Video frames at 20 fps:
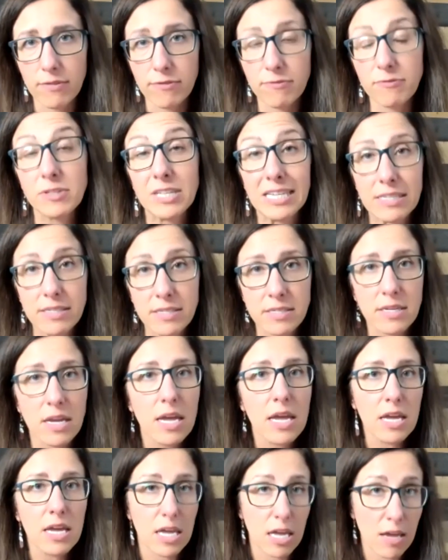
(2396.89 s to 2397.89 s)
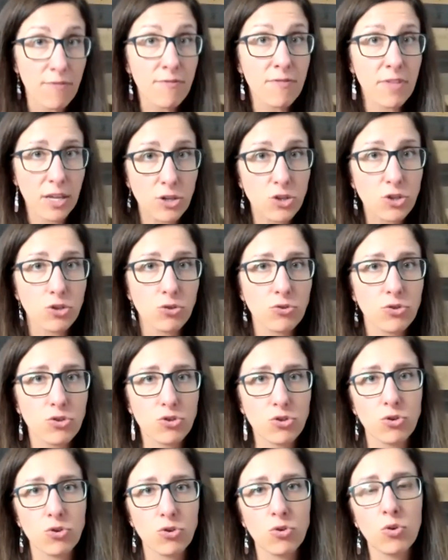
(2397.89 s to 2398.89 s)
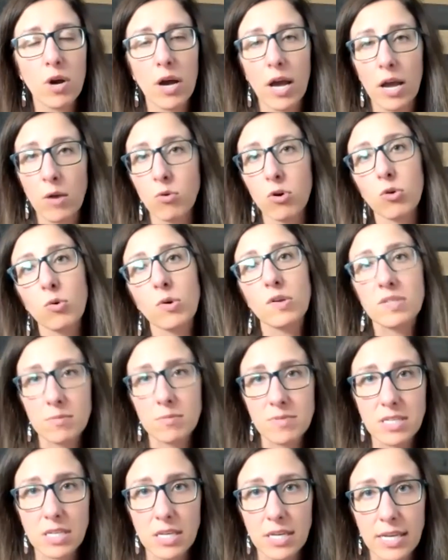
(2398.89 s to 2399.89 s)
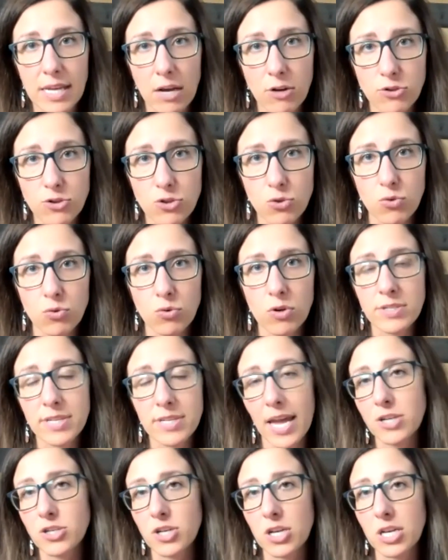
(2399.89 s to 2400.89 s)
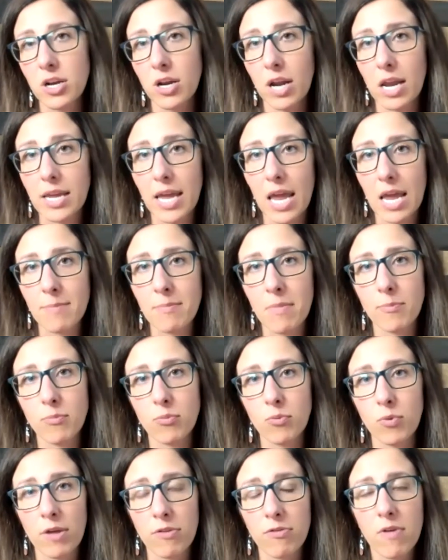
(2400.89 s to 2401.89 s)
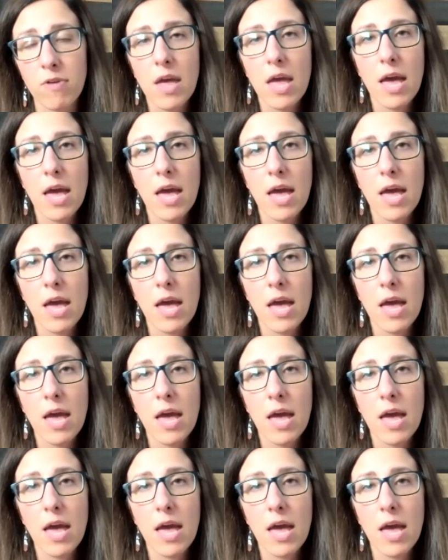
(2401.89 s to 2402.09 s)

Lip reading: fleets if they choose to. I work with some CDL schools. I actually came up with